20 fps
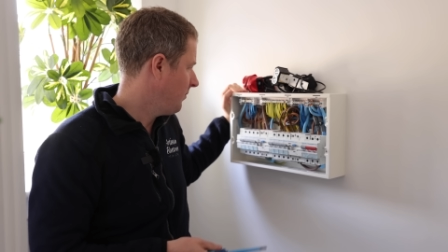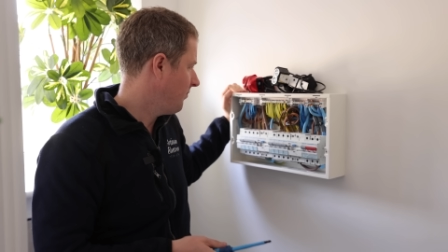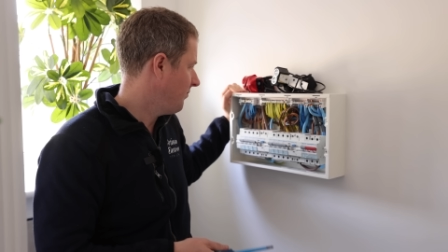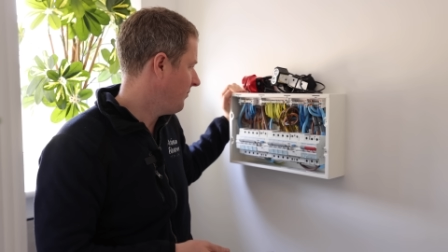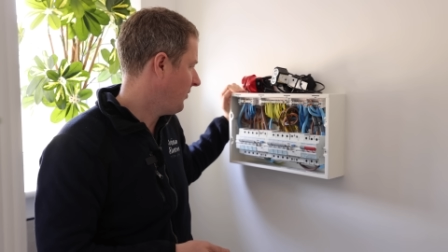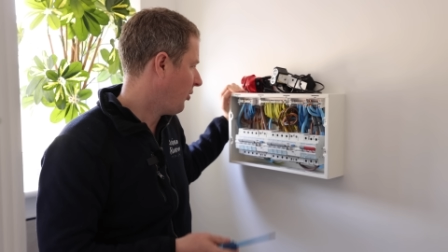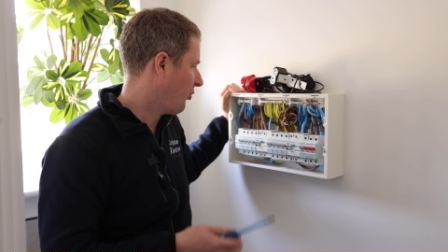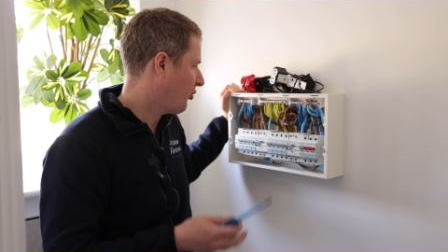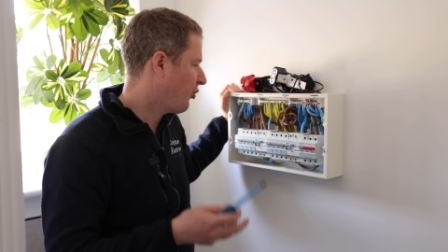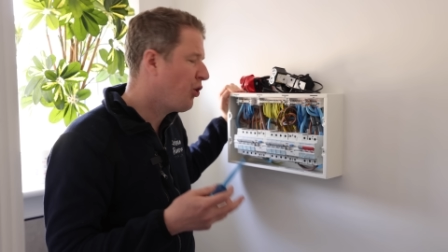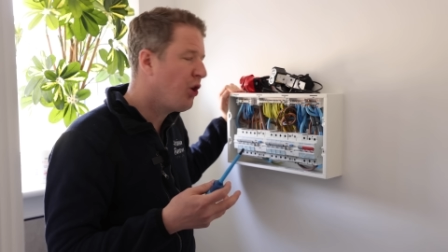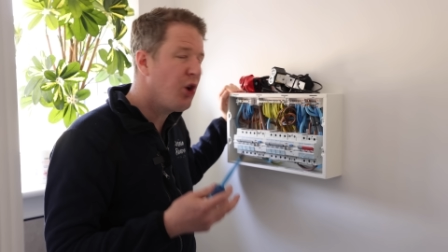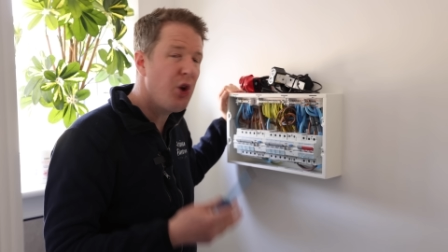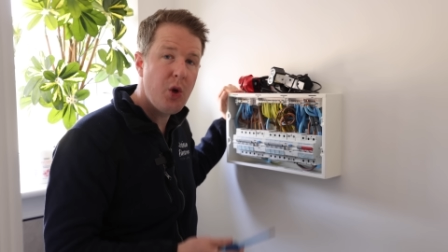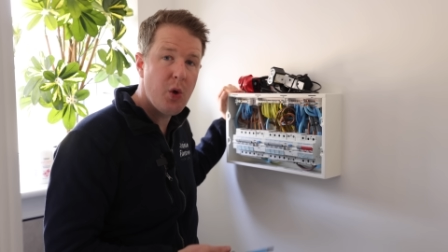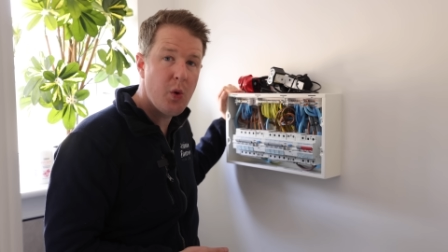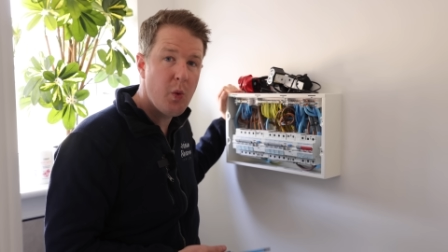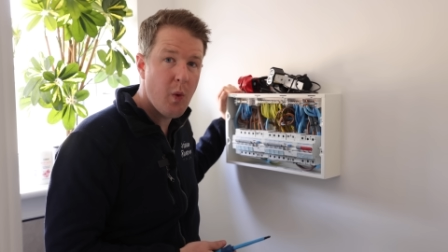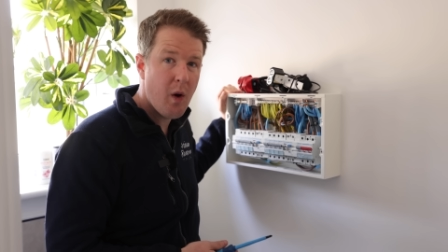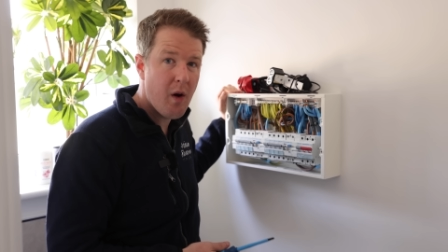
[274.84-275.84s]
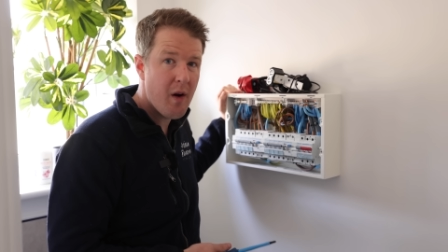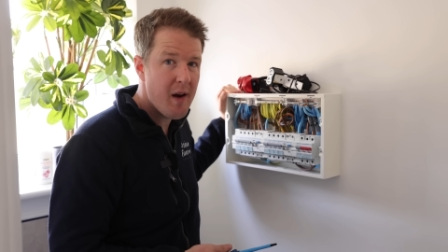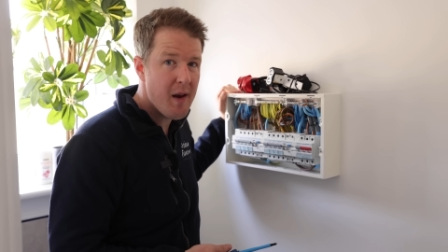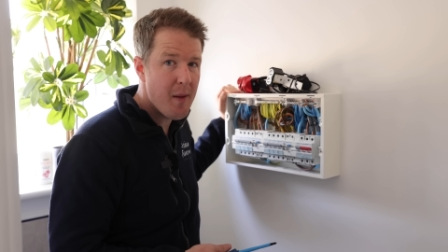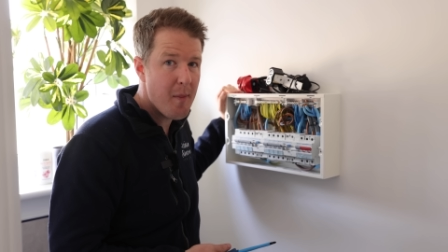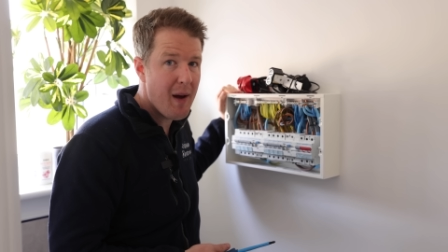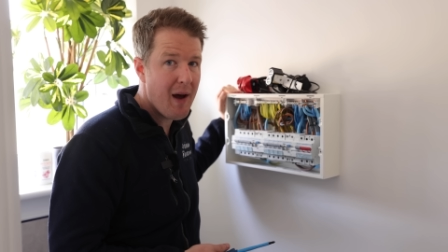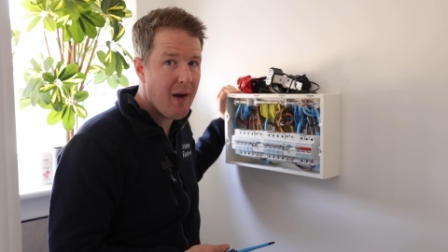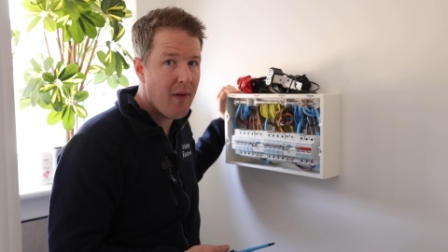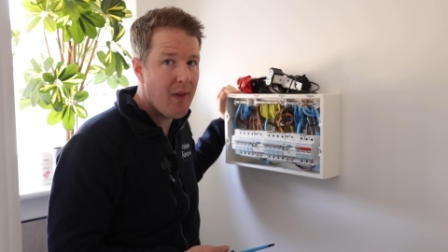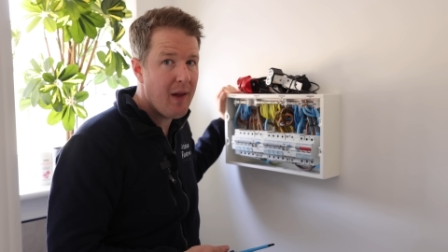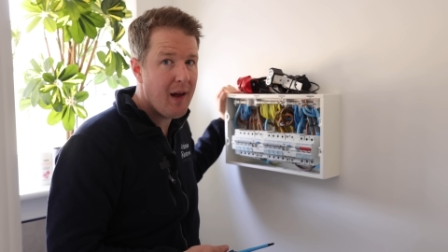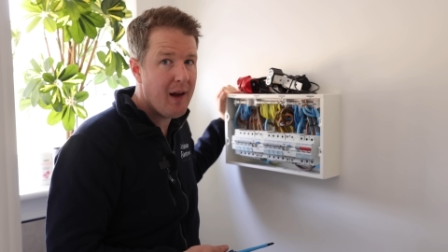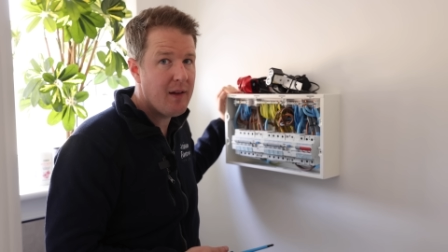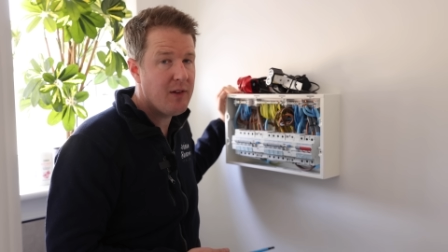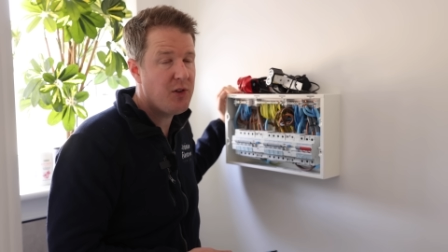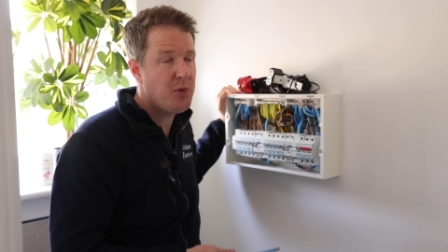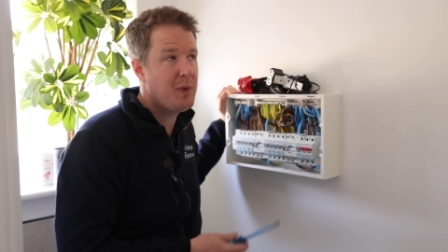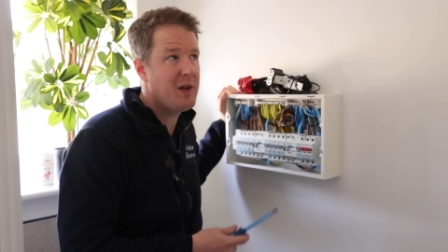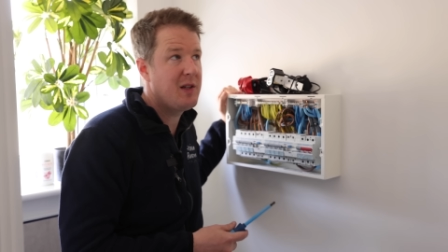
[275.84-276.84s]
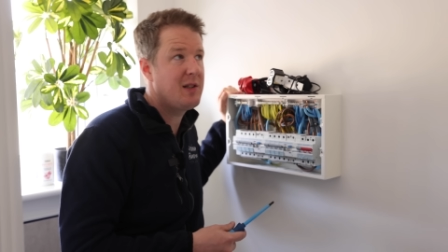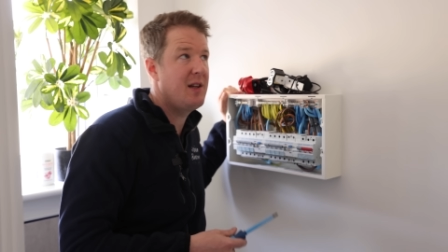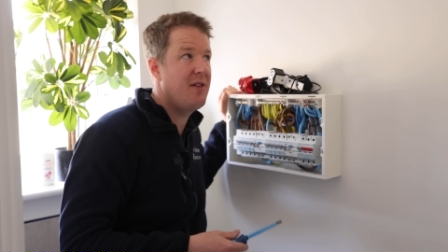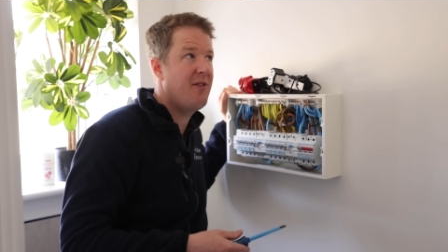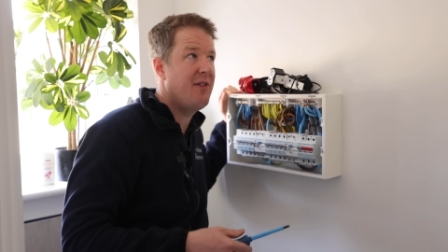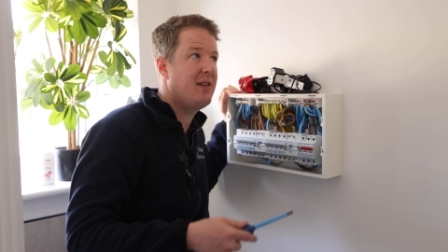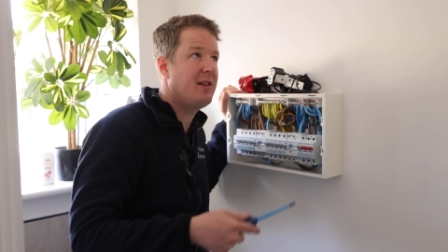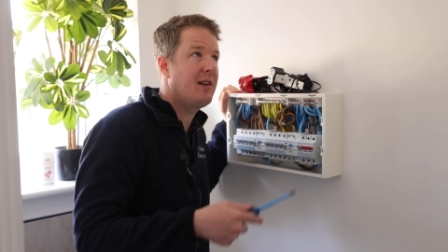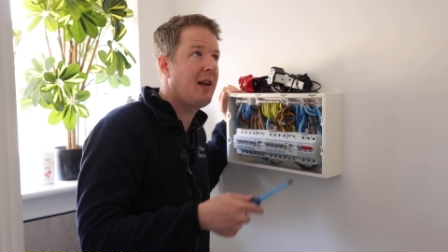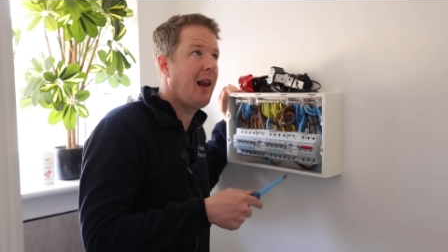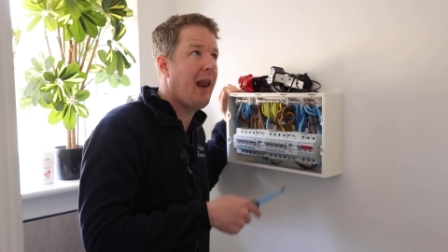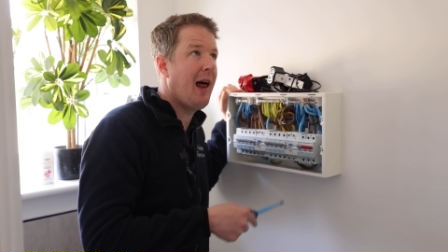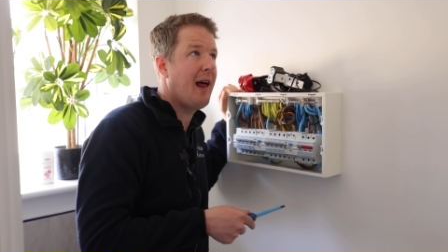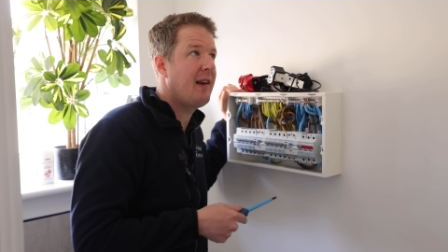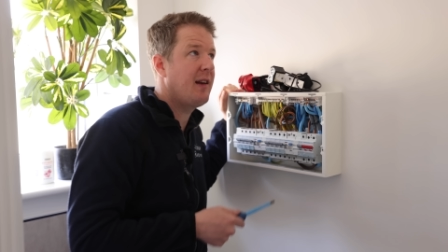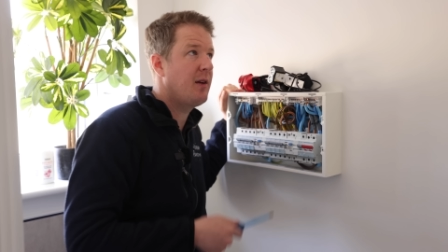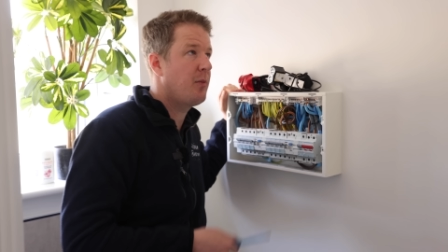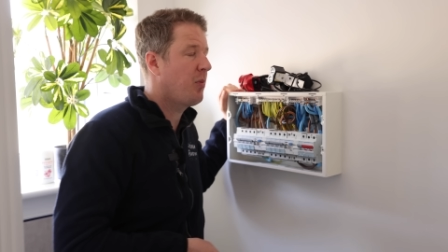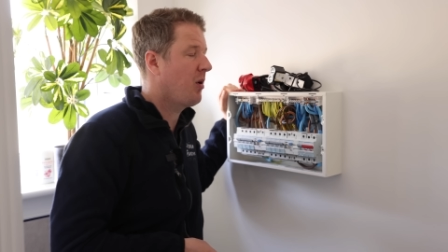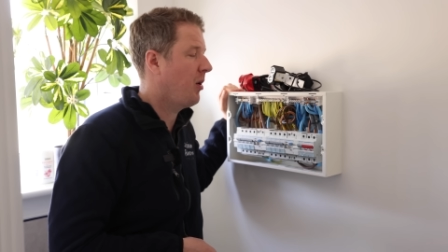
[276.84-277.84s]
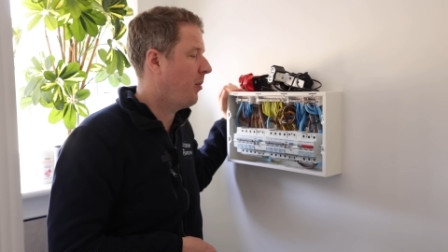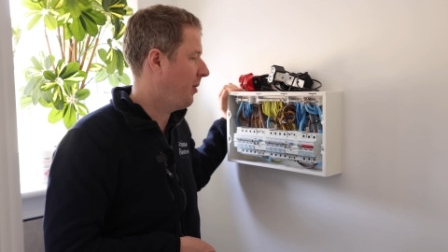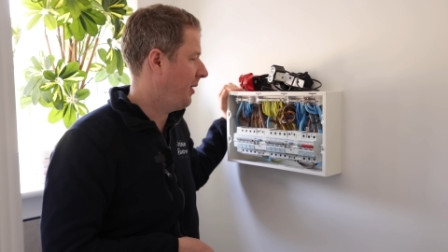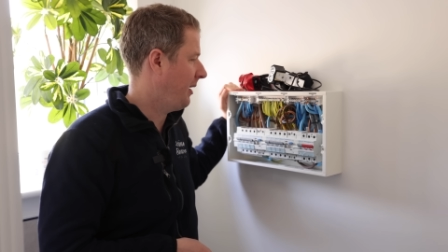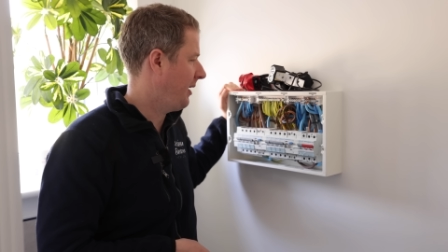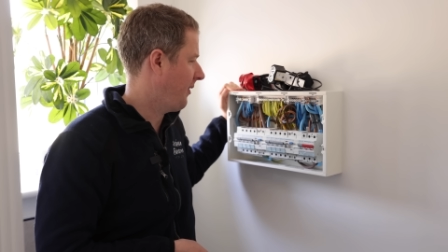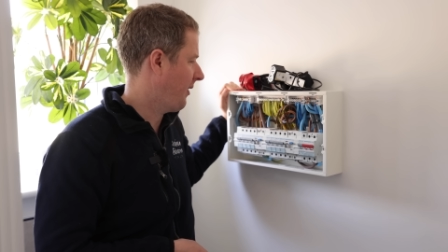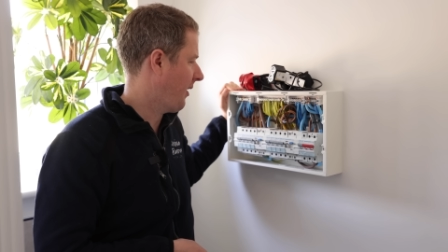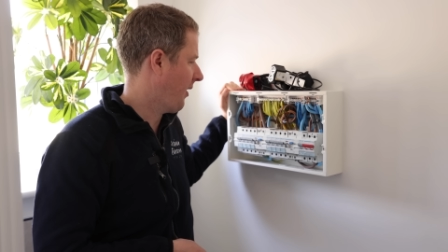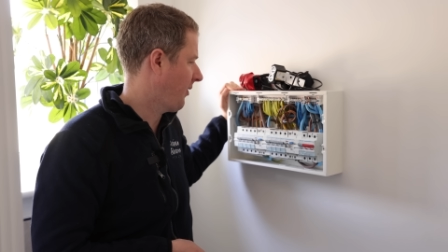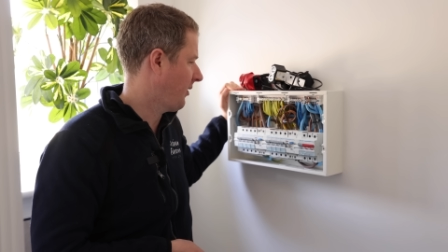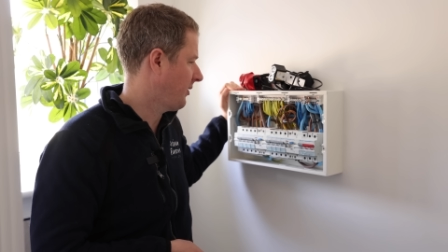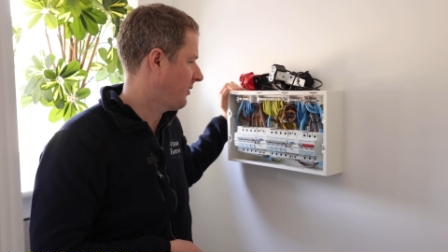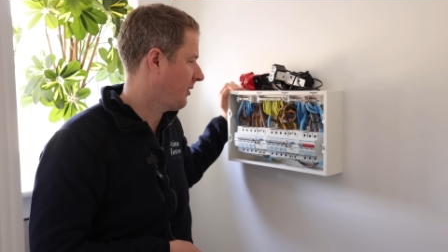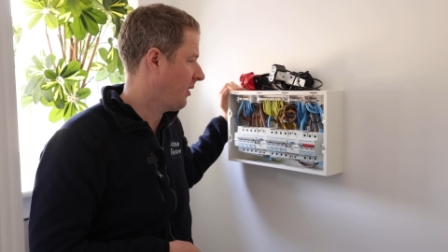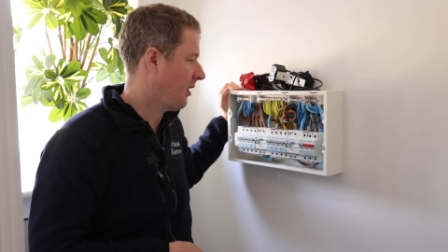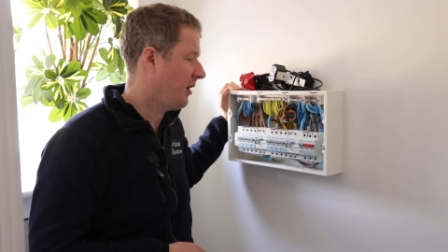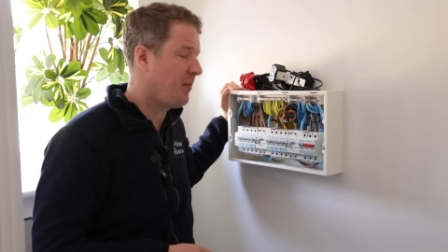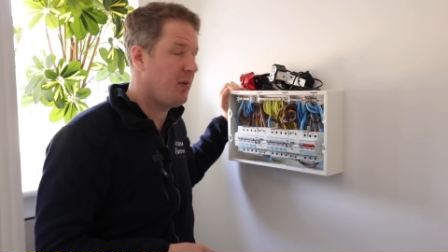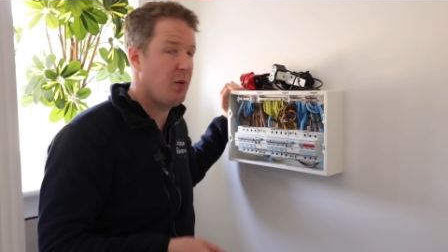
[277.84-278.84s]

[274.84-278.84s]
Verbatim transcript: I'm not too worried about that, especially if it's glanded properly at the other side,